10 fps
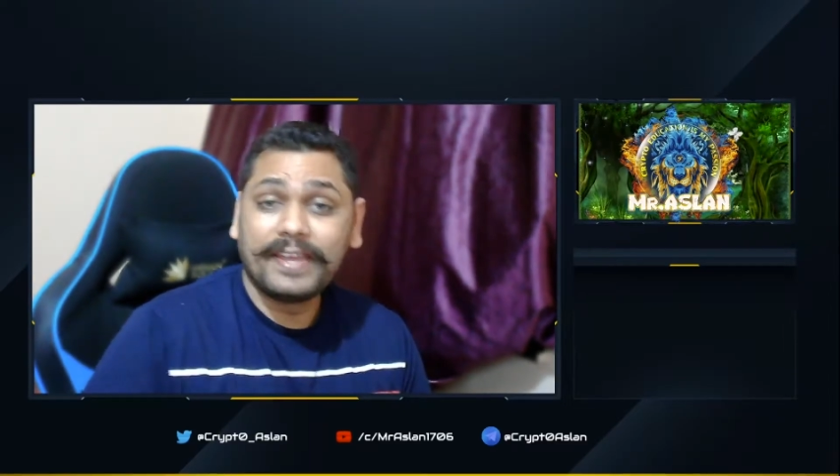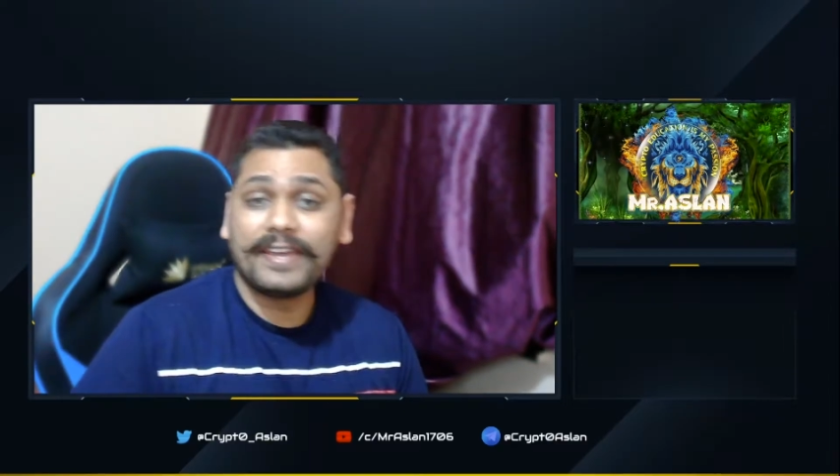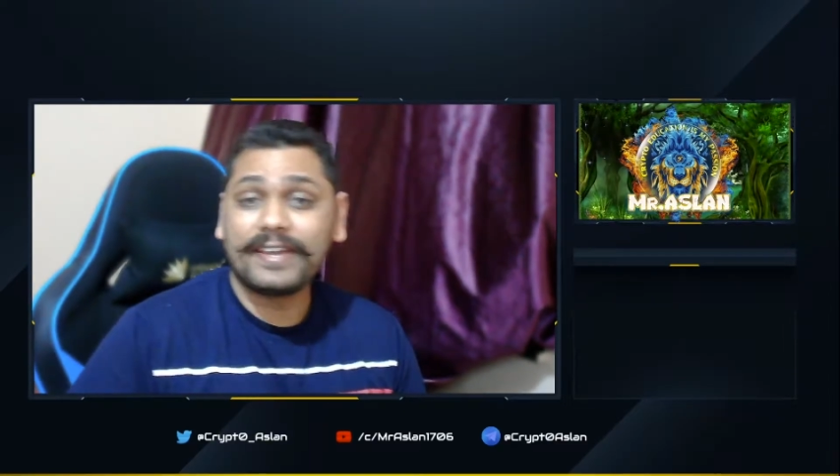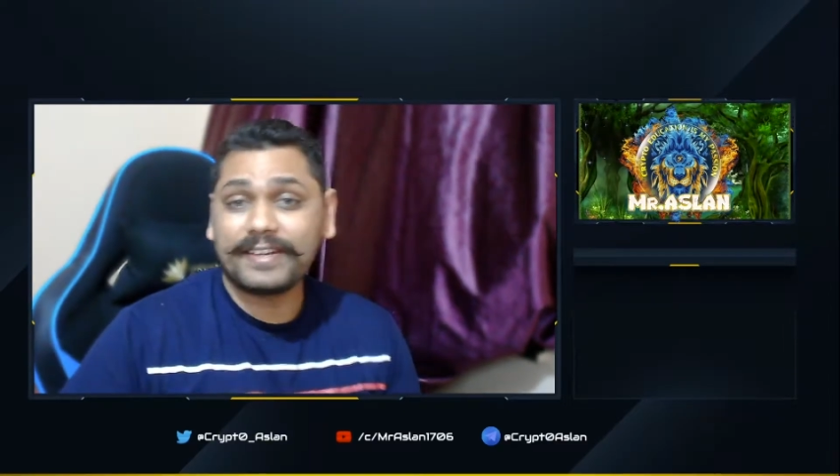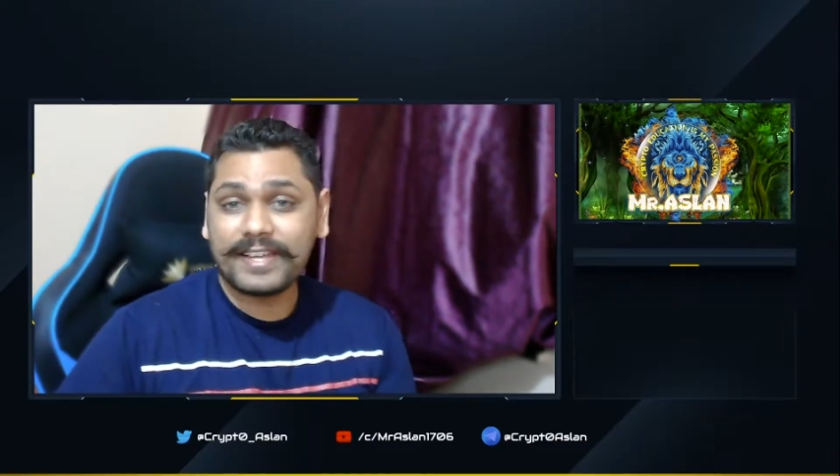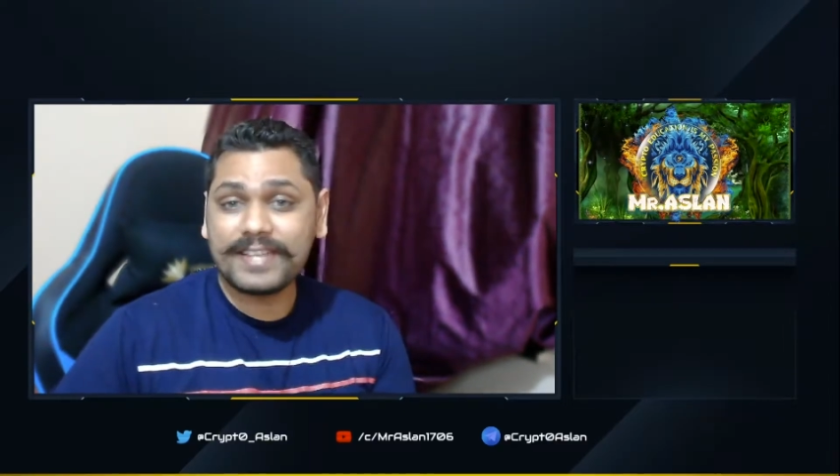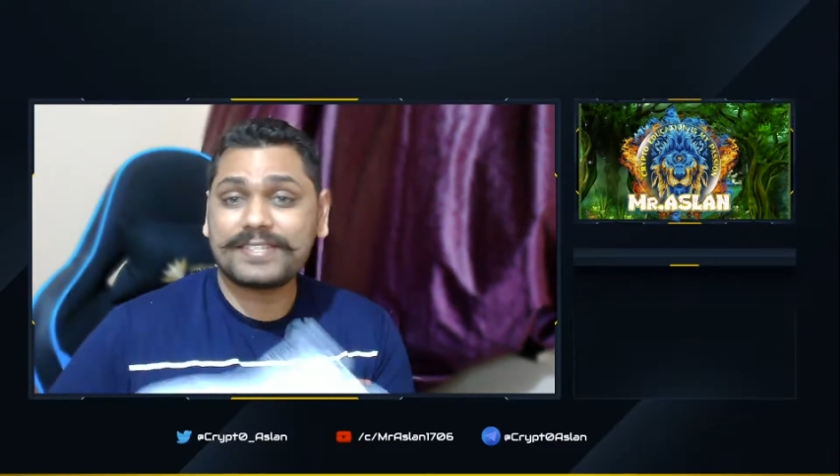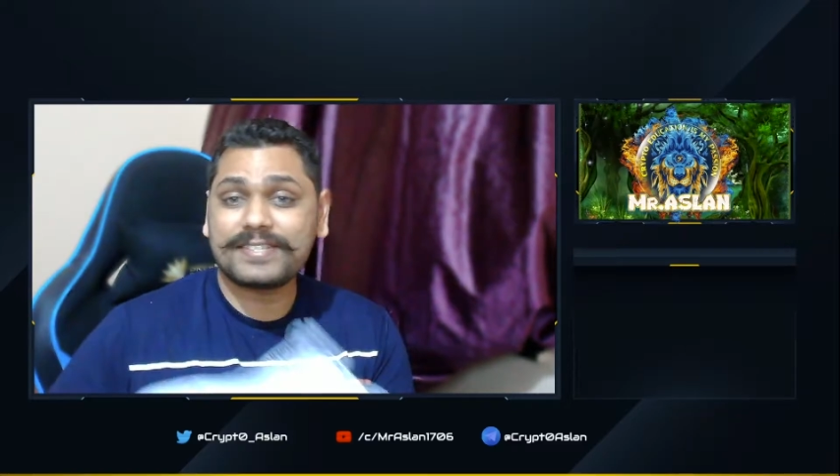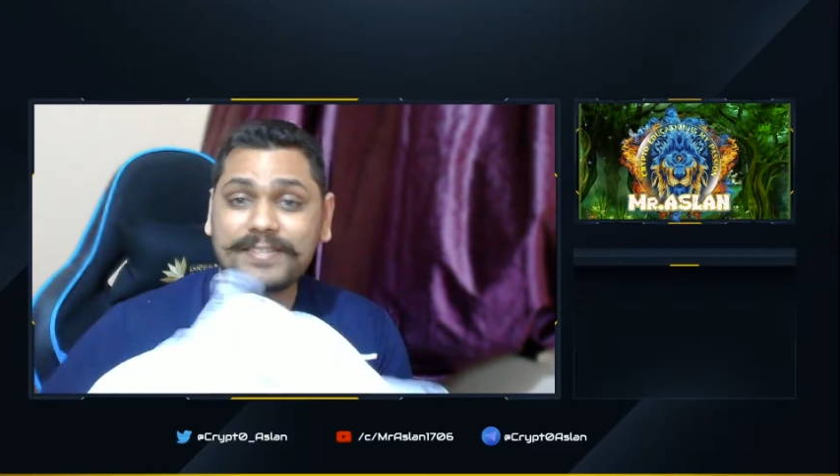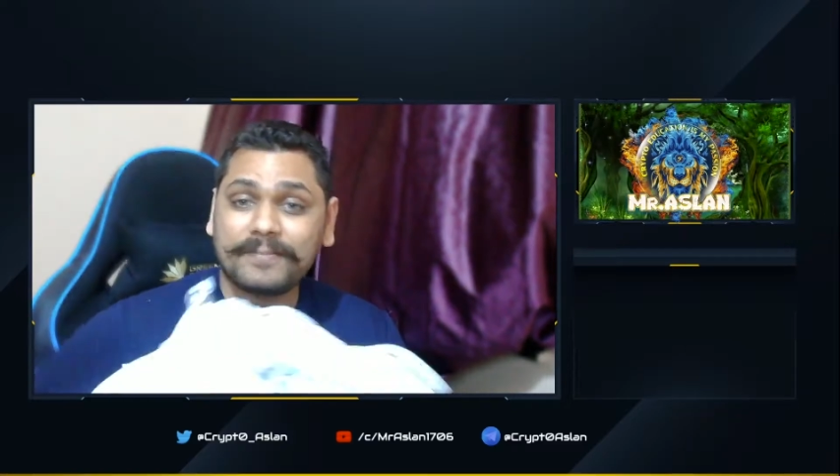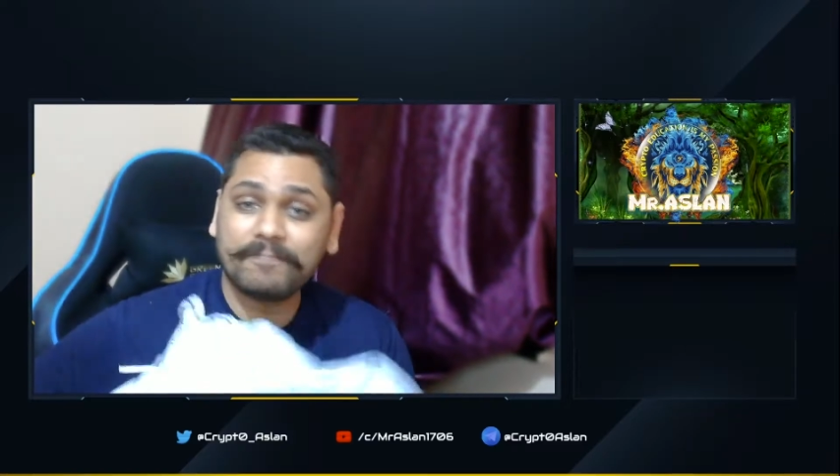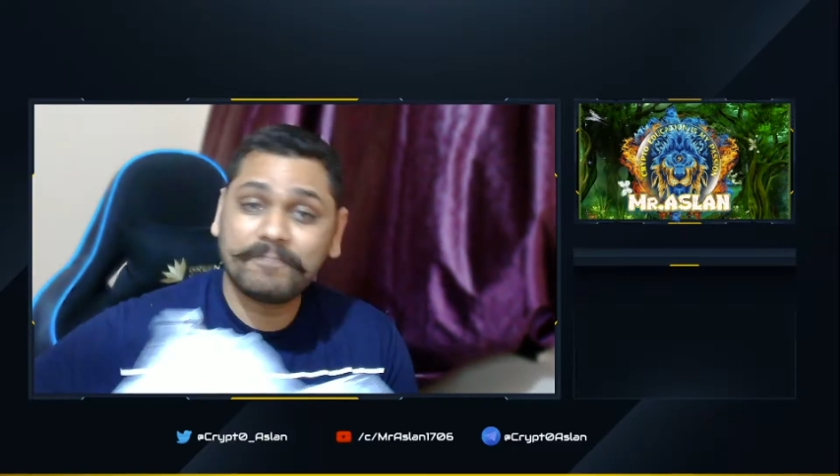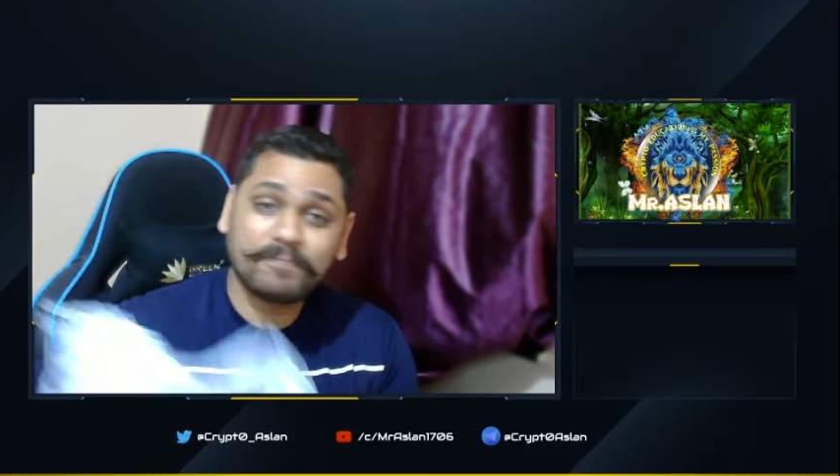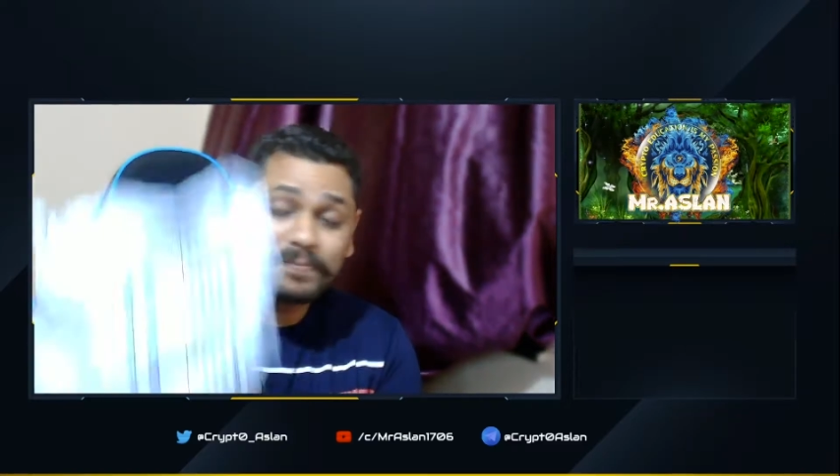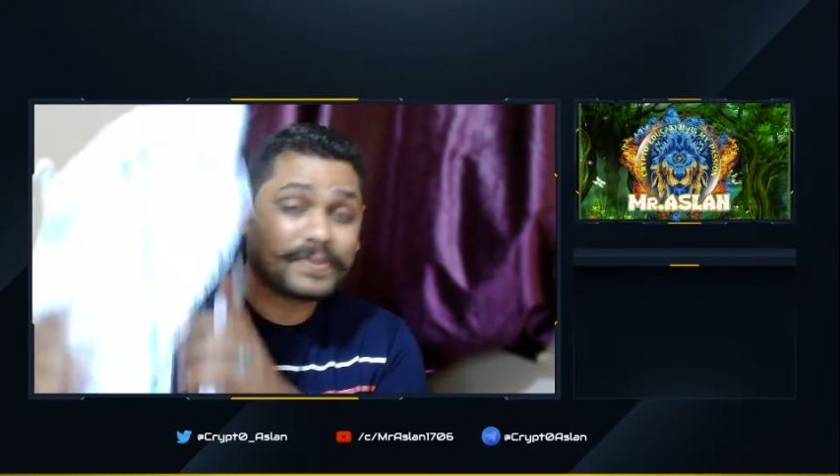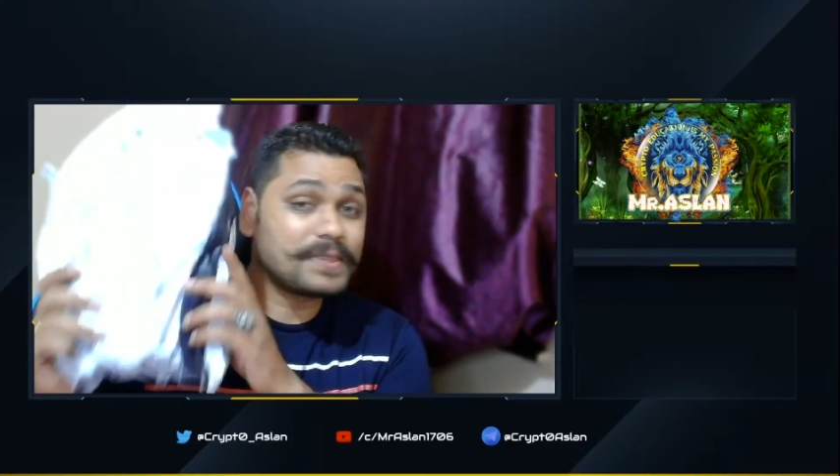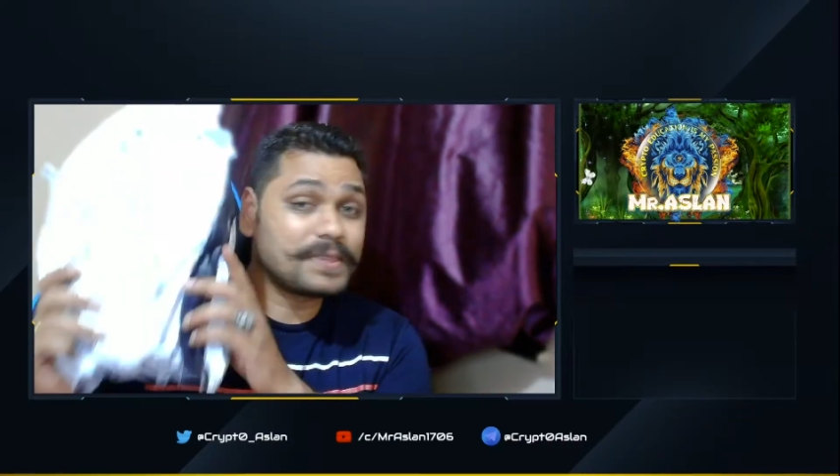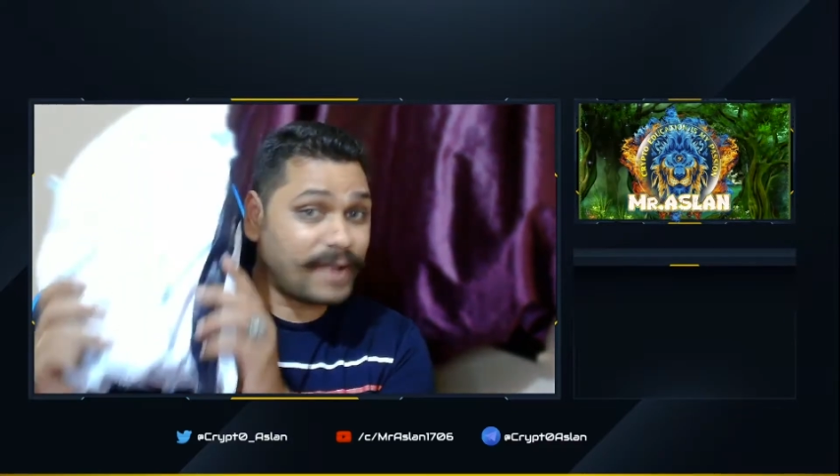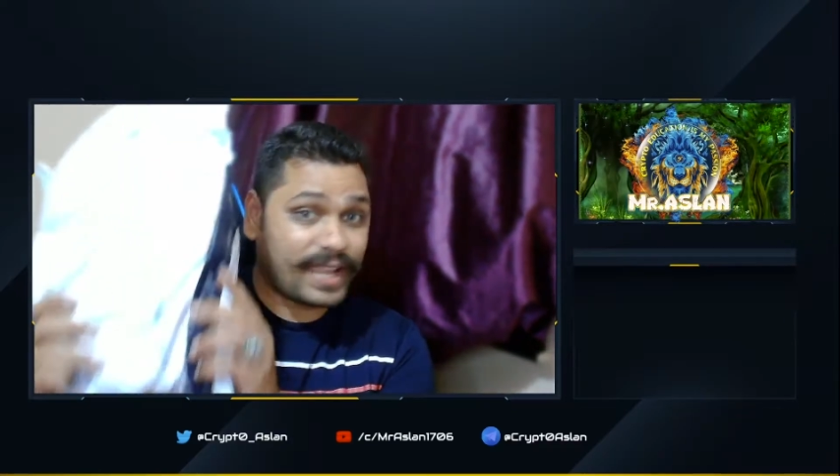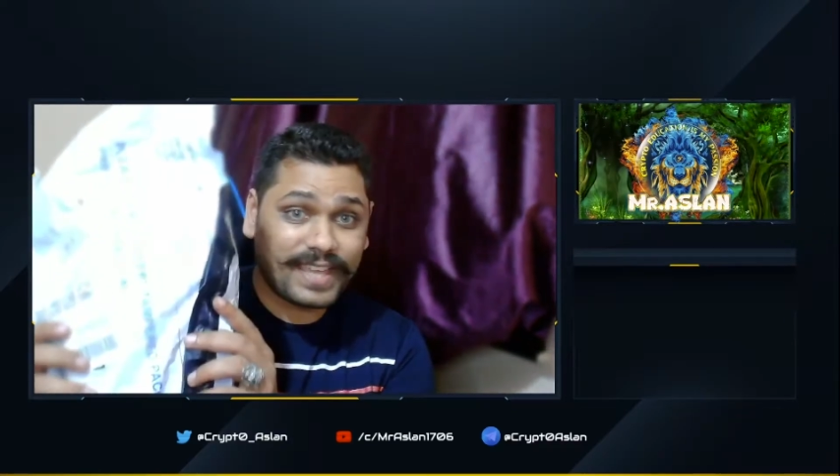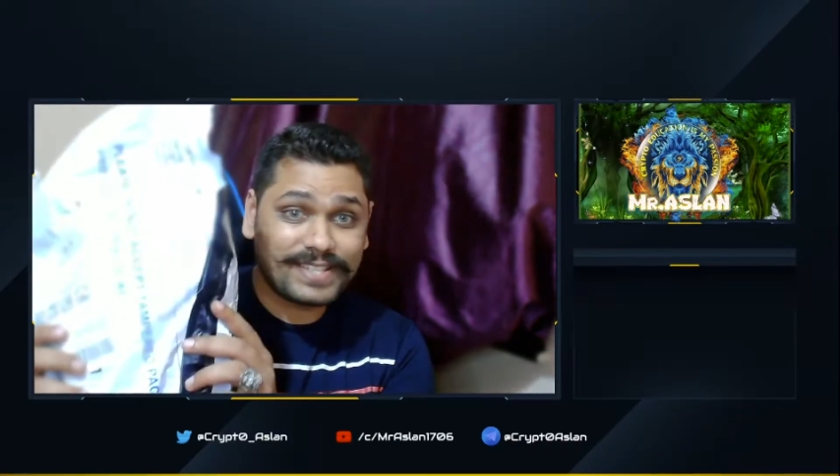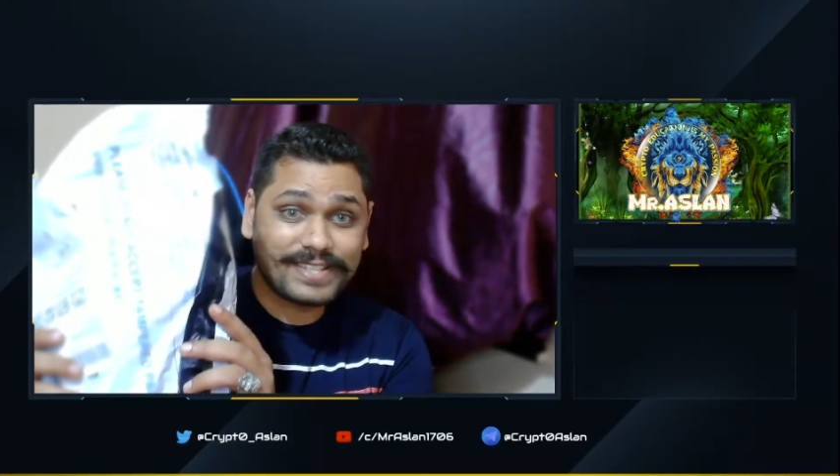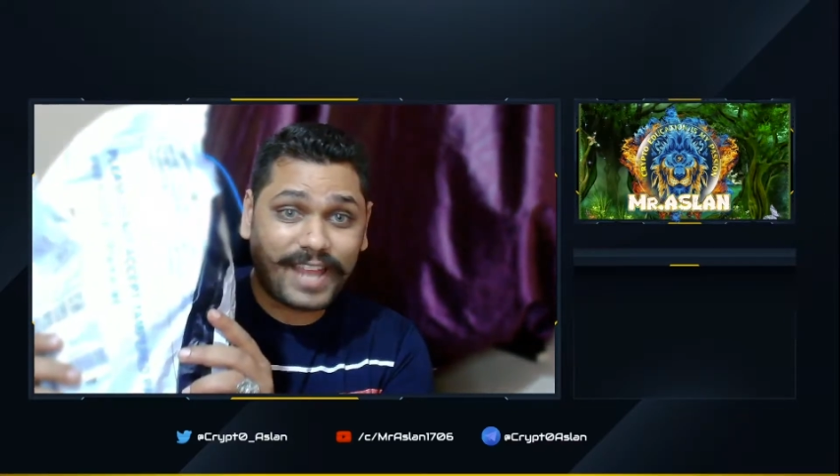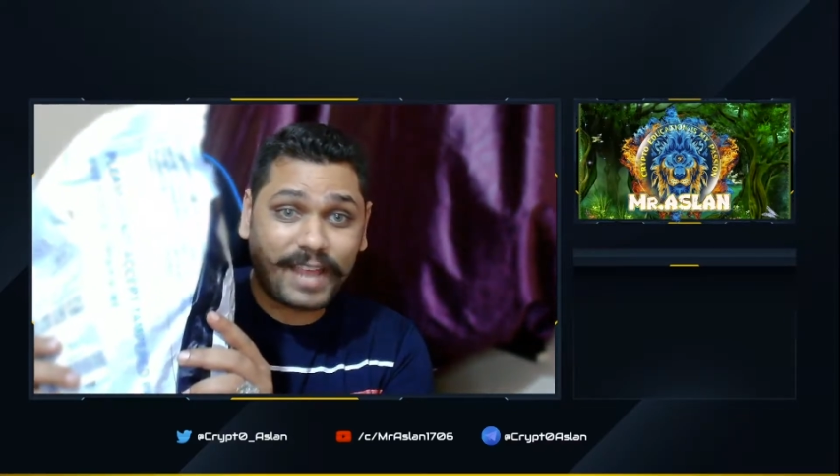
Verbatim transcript: Here it is, the package,